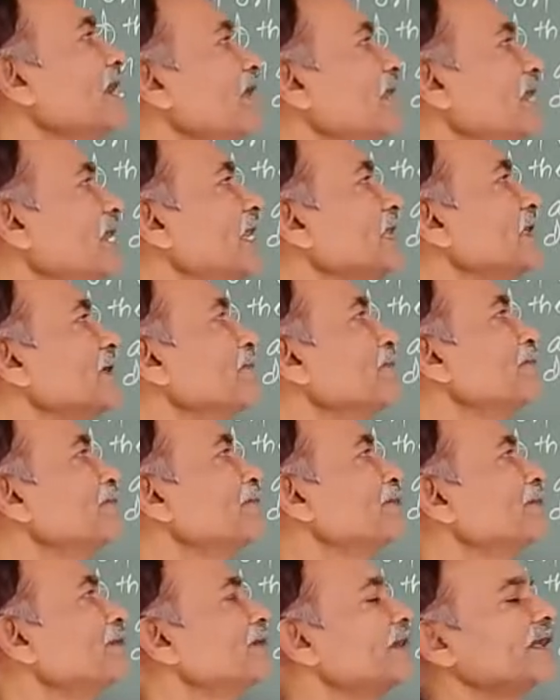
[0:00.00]

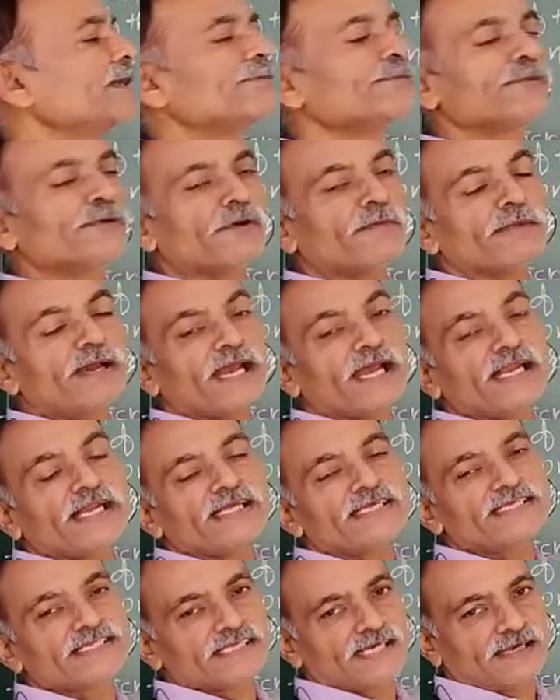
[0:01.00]
impurity from n
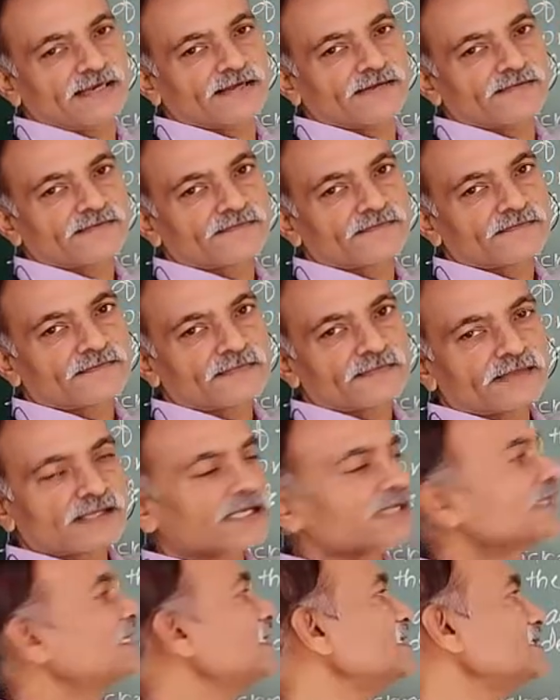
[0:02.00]
region?
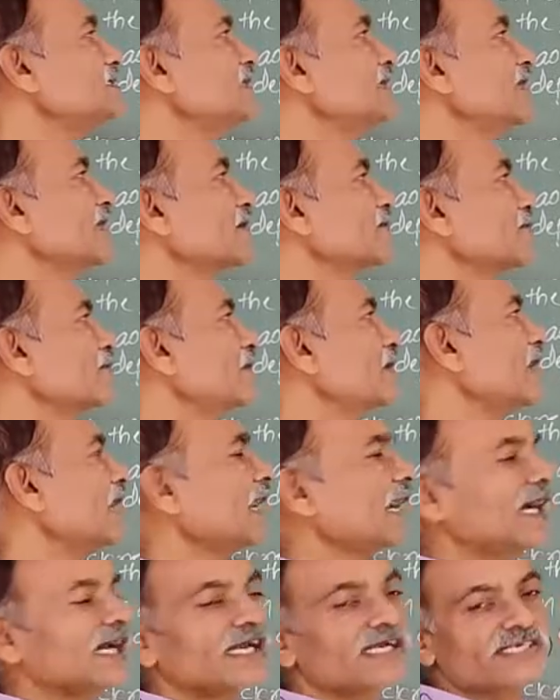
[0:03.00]
These electrons are
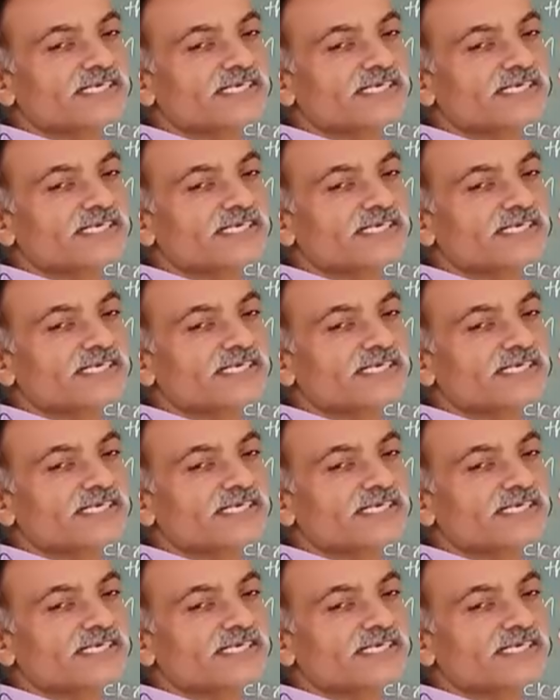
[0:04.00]
accepted